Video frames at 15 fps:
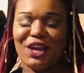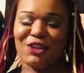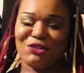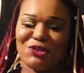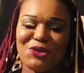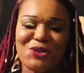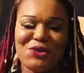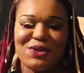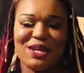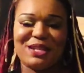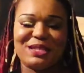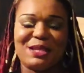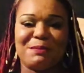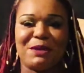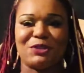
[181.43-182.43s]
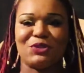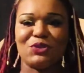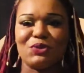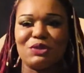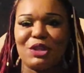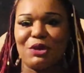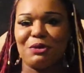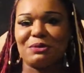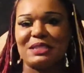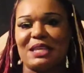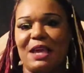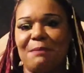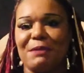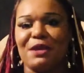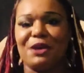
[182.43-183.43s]
and throw it. Every time I see you throw
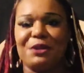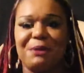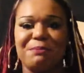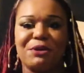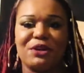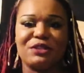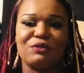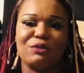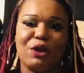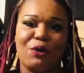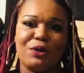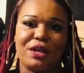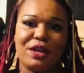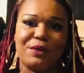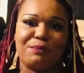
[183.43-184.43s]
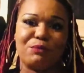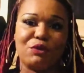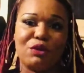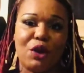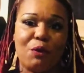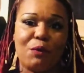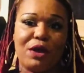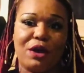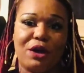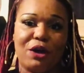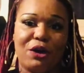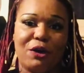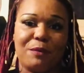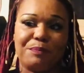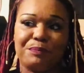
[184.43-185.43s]
Tammy on the bus, you know that, you know, when
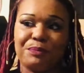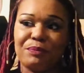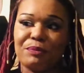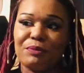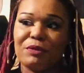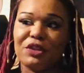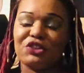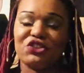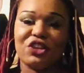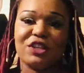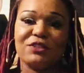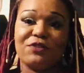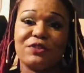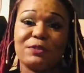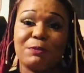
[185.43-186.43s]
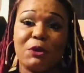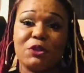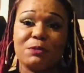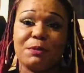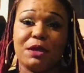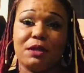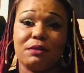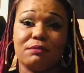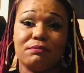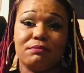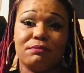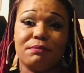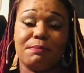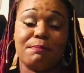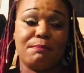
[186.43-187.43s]
Jennifer's supposed to been
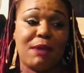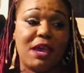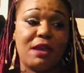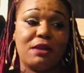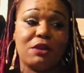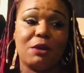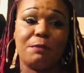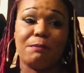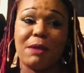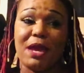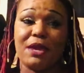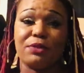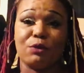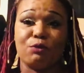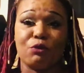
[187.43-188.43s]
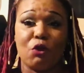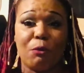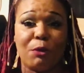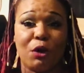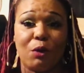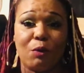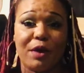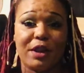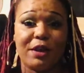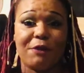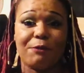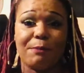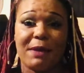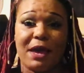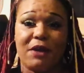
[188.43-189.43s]
making up, made the rumor or
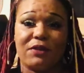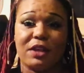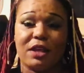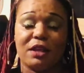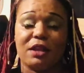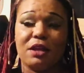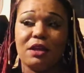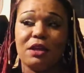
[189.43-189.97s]
whatever about that.